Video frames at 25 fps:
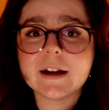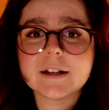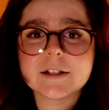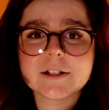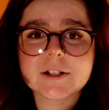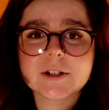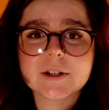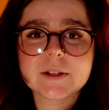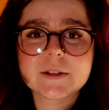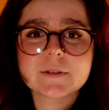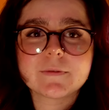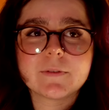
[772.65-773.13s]
I
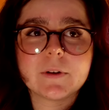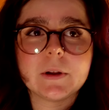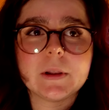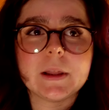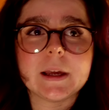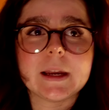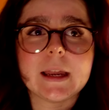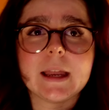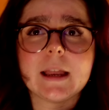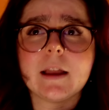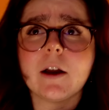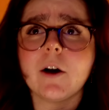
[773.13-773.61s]
just feel
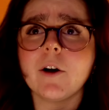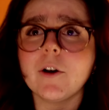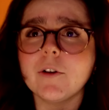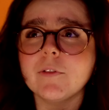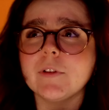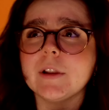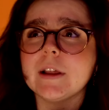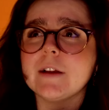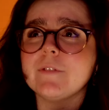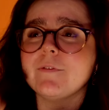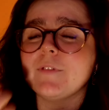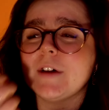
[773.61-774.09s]
like I get
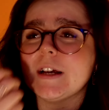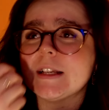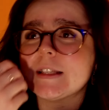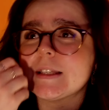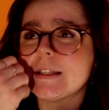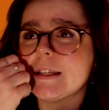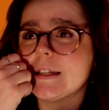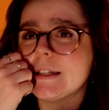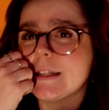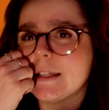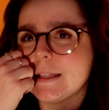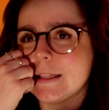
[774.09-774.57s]
overly
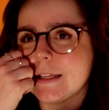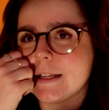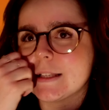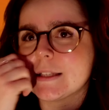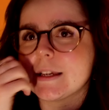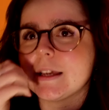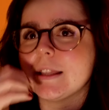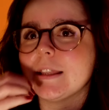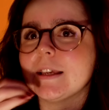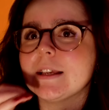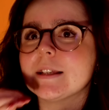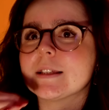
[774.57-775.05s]
invested in
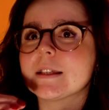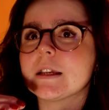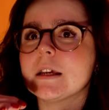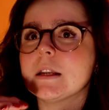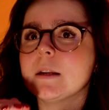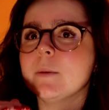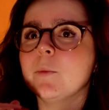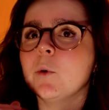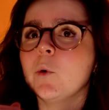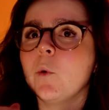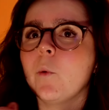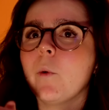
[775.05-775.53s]
things like this
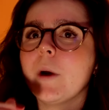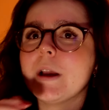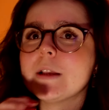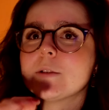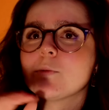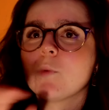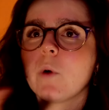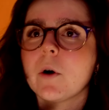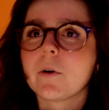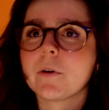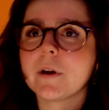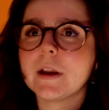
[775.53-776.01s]
and I'm
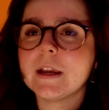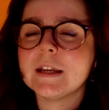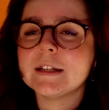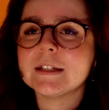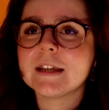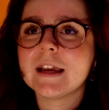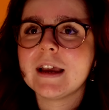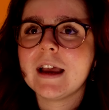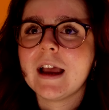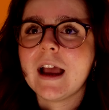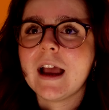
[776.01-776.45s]
always worried